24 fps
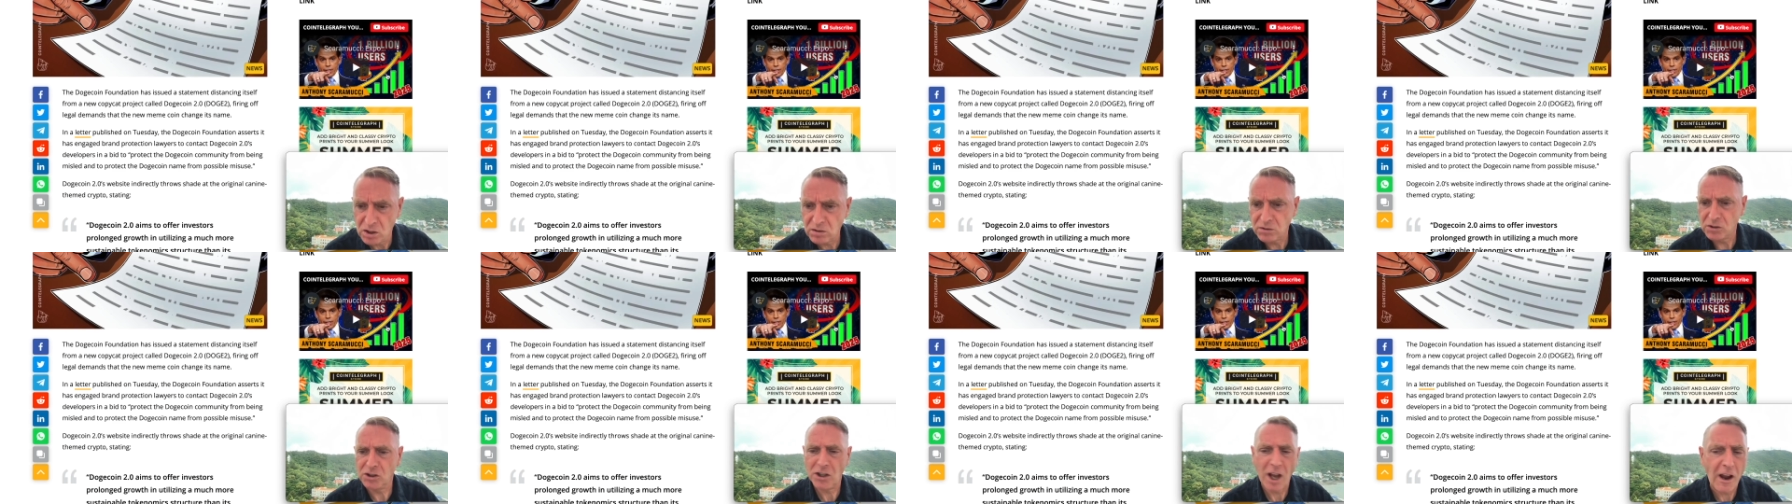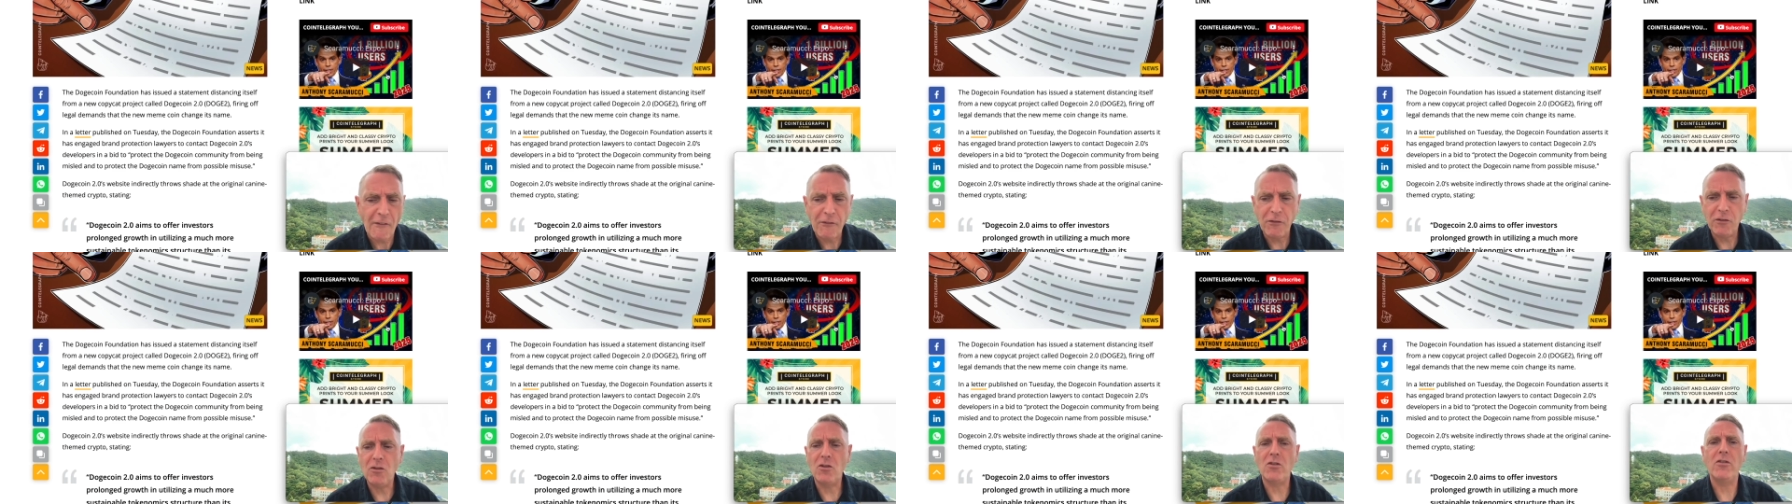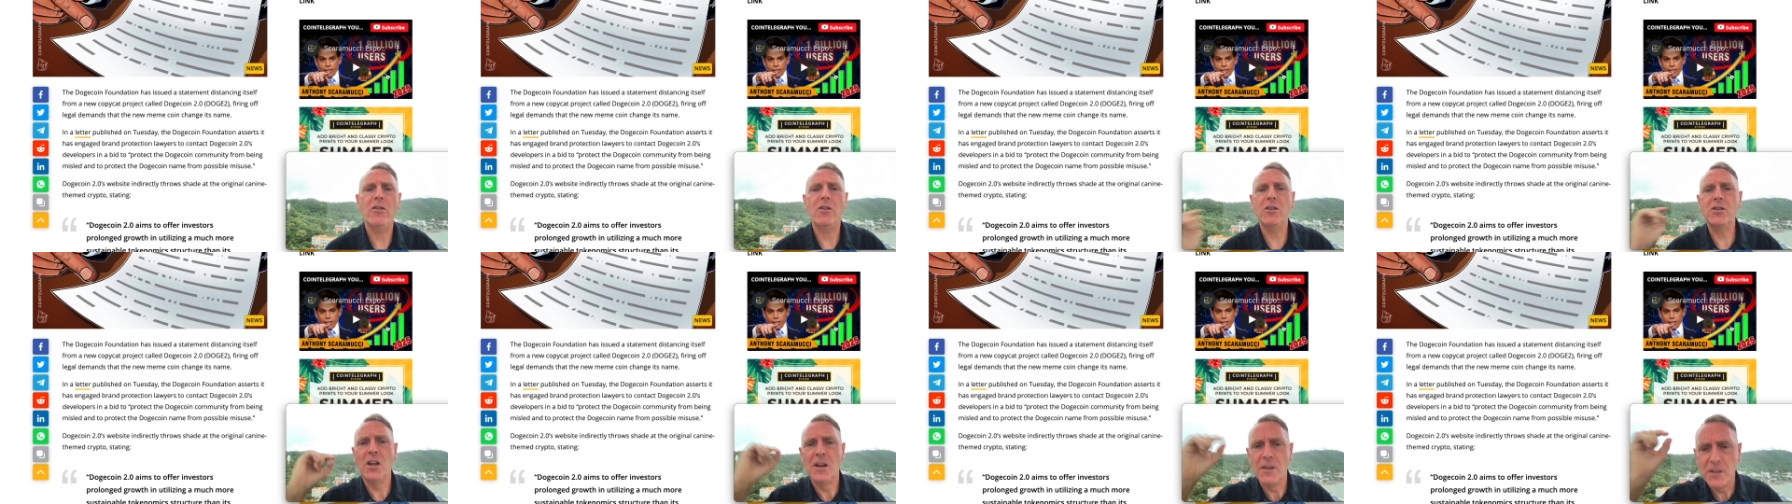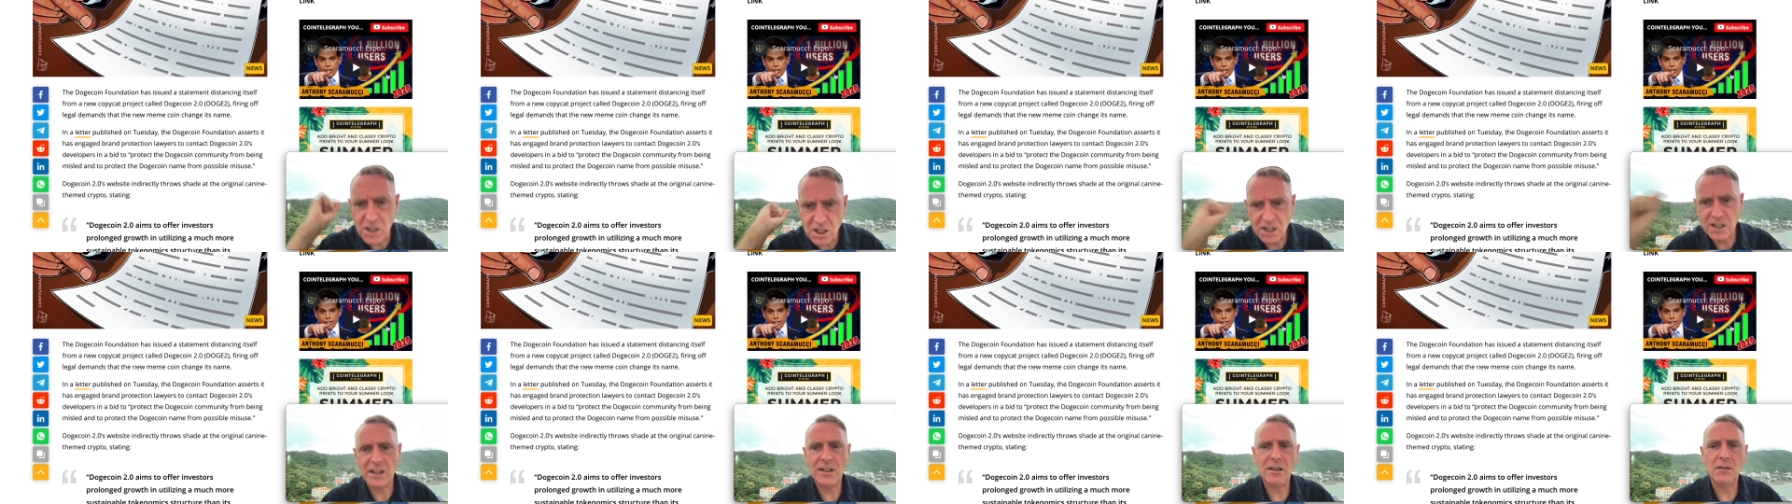tough lawyers to
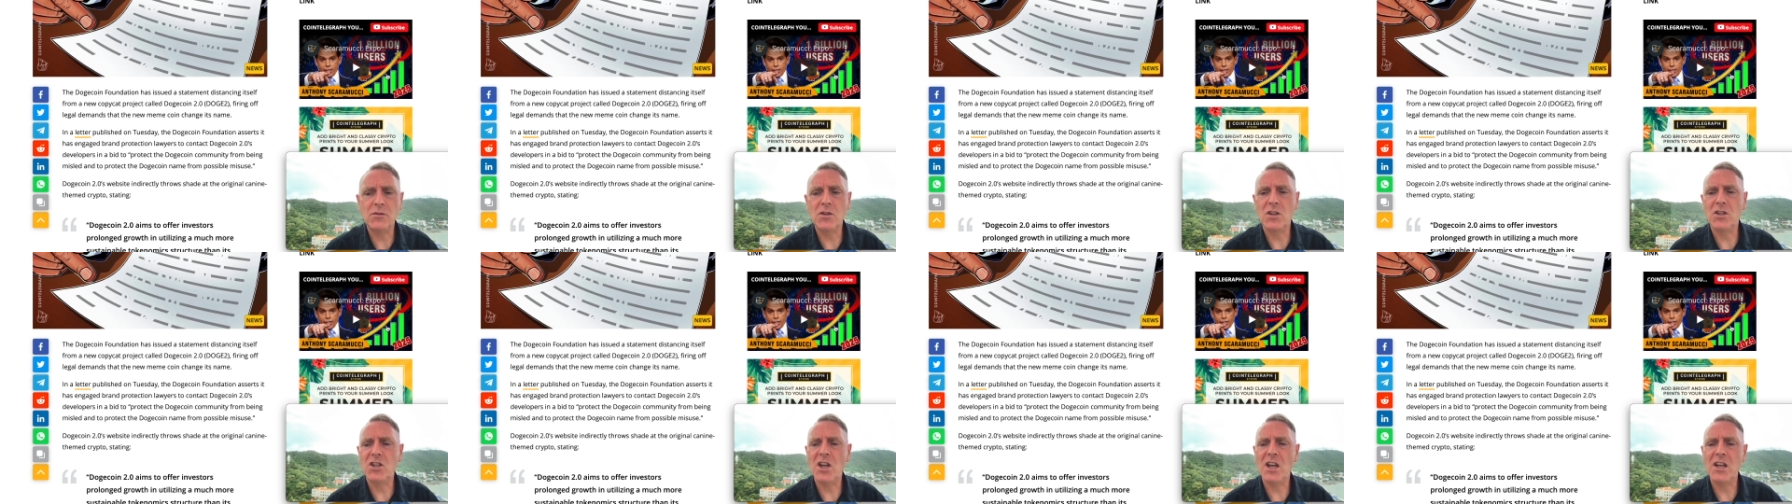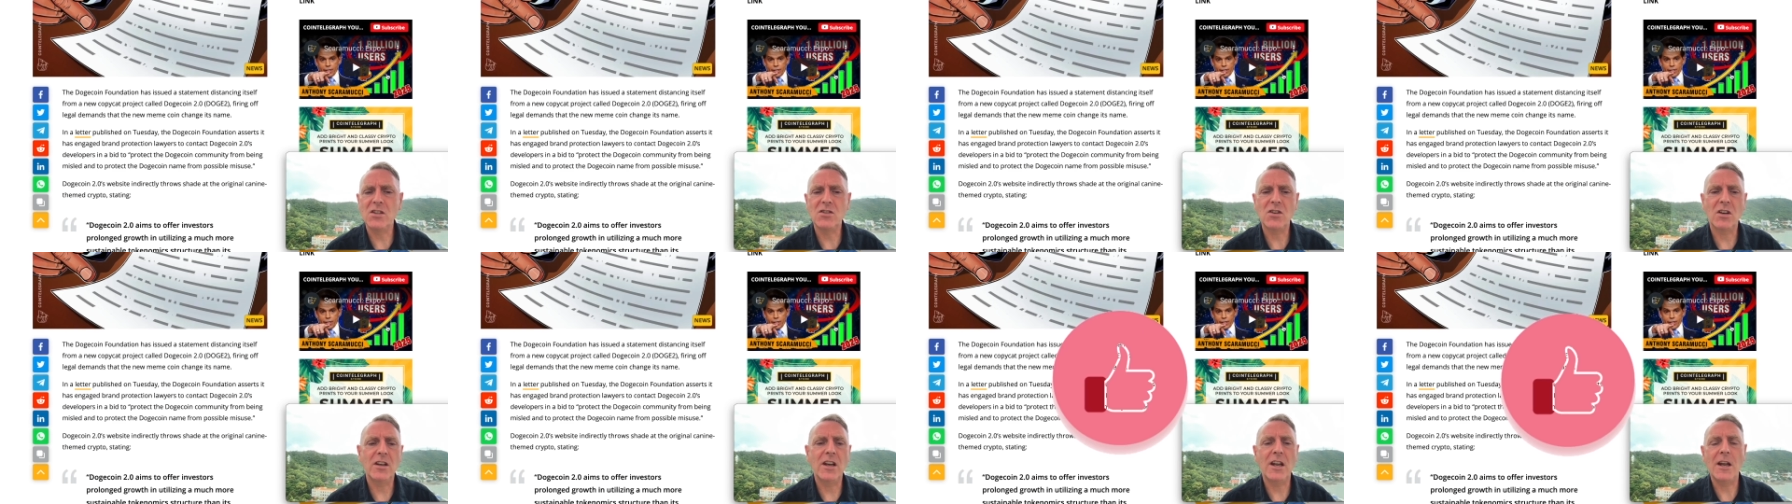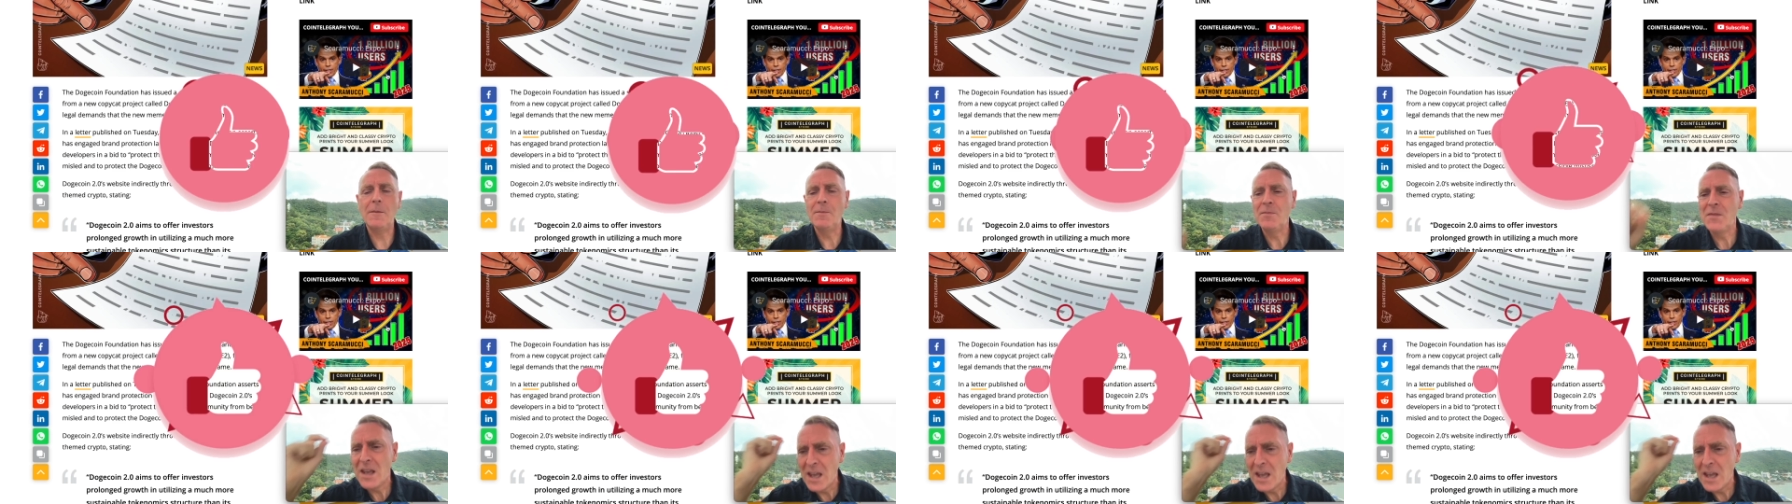get them to change their name,